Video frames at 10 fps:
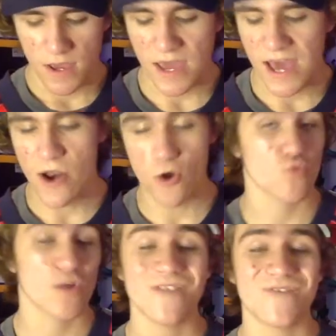kind of
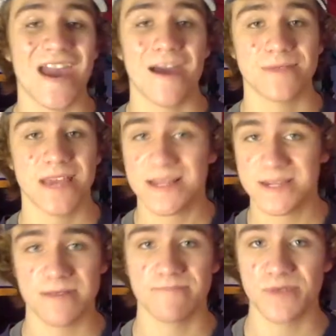revamped in
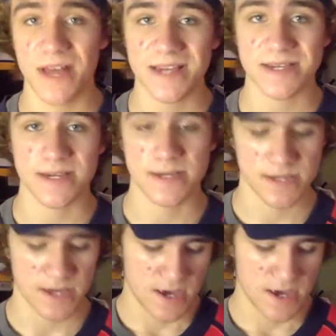some places.